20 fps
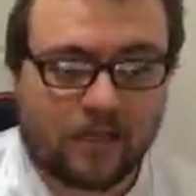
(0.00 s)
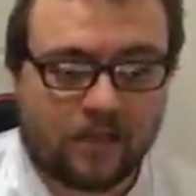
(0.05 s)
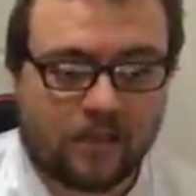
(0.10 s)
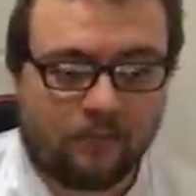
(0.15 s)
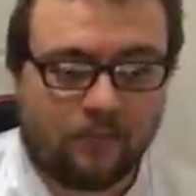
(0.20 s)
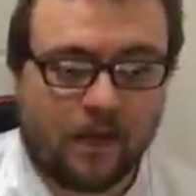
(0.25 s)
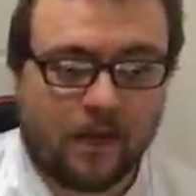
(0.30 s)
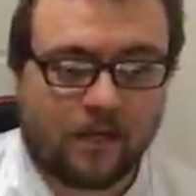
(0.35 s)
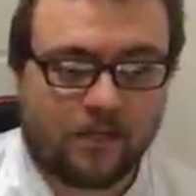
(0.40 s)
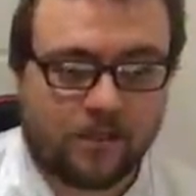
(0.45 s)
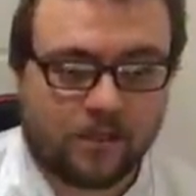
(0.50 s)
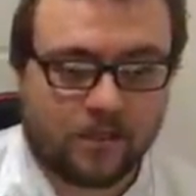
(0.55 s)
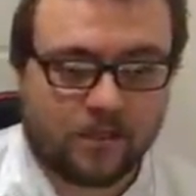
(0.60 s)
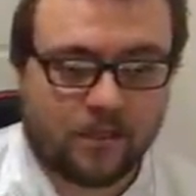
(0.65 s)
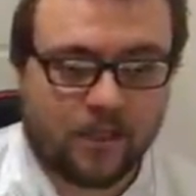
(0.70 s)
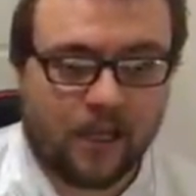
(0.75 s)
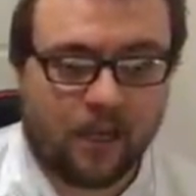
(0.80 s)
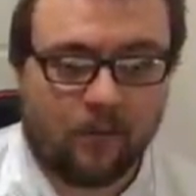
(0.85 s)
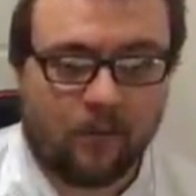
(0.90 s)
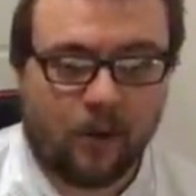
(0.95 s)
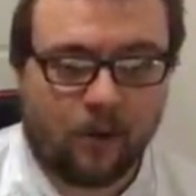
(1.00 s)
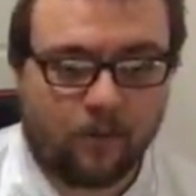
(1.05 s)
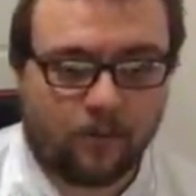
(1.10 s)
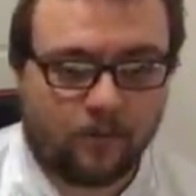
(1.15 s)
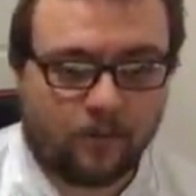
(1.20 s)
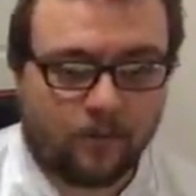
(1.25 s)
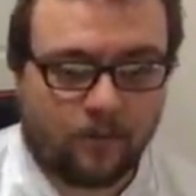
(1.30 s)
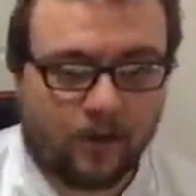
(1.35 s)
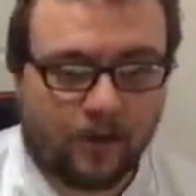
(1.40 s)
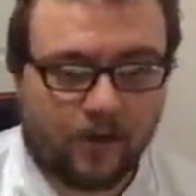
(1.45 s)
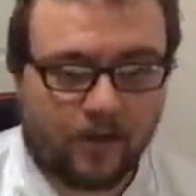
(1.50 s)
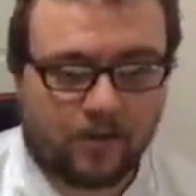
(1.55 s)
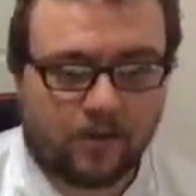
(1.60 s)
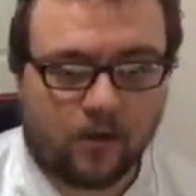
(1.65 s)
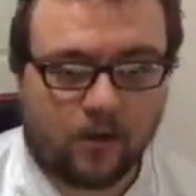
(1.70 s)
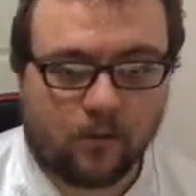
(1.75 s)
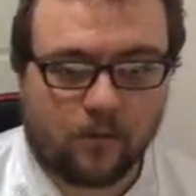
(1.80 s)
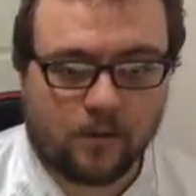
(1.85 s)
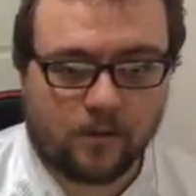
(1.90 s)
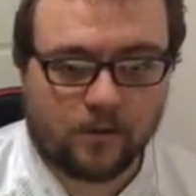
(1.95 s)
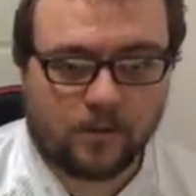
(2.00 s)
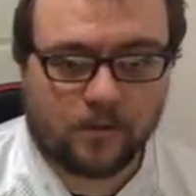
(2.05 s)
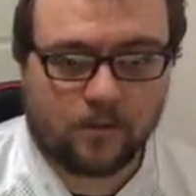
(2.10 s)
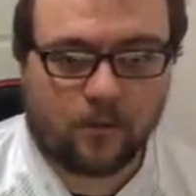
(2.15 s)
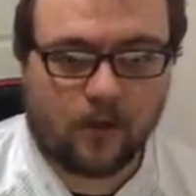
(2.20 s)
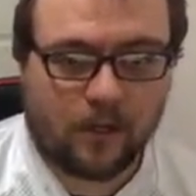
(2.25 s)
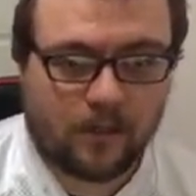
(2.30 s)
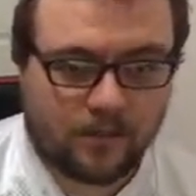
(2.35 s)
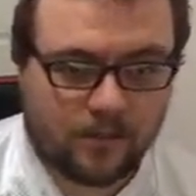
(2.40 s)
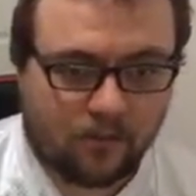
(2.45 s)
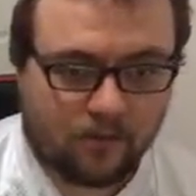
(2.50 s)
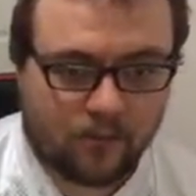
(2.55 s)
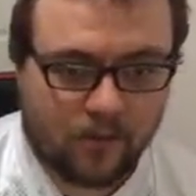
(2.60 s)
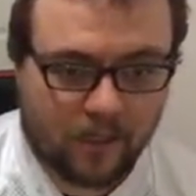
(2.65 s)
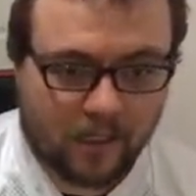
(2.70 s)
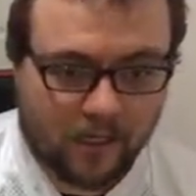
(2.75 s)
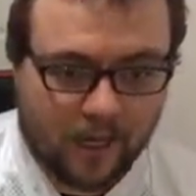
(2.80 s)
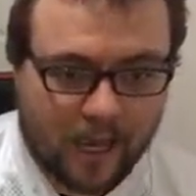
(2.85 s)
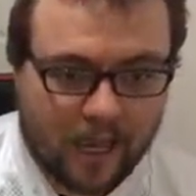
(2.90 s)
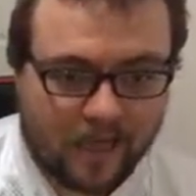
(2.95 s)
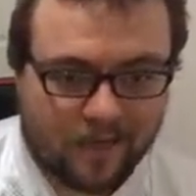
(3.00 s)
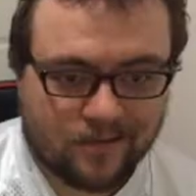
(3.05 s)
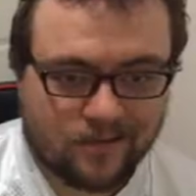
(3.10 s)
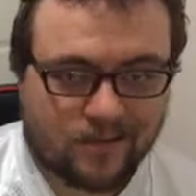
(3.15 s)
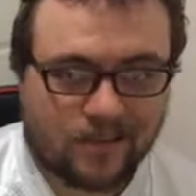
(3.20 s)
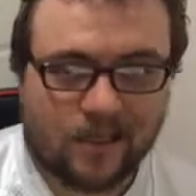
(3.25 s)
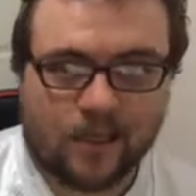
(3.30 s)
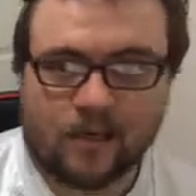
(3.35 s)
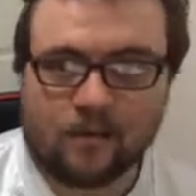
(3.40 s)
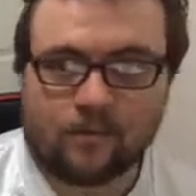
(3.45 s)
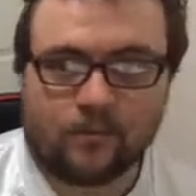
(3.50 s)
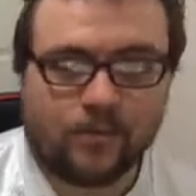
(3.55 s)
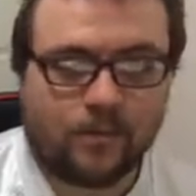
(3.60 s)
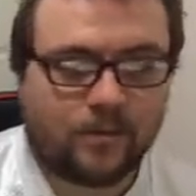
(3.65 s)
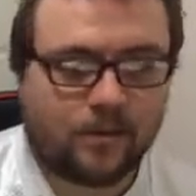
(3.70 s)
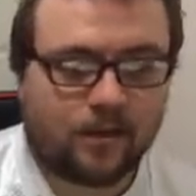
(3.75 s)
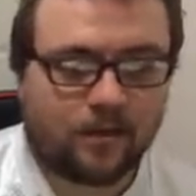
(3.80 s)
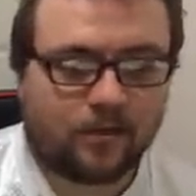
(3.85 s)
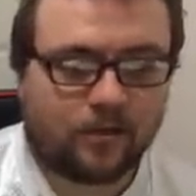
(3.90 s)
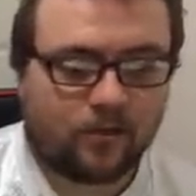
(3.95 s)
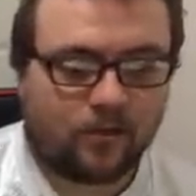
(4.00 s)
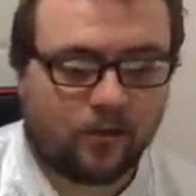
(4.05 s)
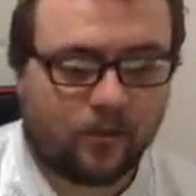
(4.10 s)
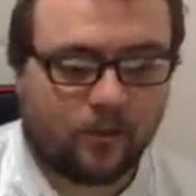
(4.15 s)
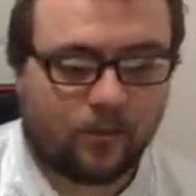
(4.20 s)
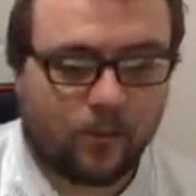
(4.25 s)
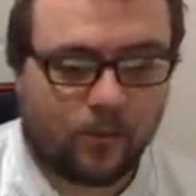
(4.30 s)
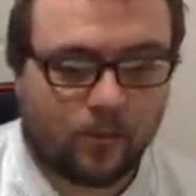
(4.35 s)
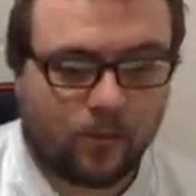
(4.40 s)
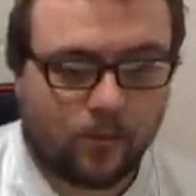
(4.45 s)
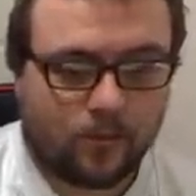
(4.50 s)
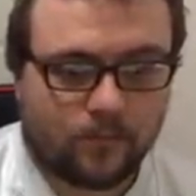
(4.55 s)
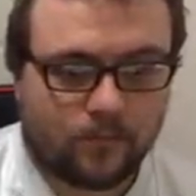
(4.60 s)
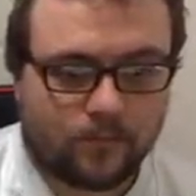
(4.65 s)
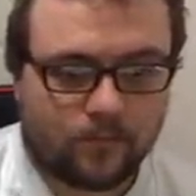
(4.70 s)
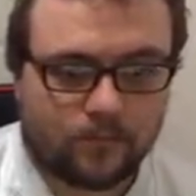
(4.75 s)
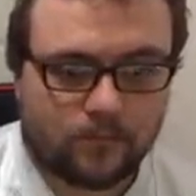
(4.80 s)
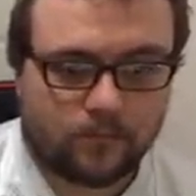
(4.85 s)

actually managing to keep up with Demaryius Thomas is quite something, and keep position on the ball.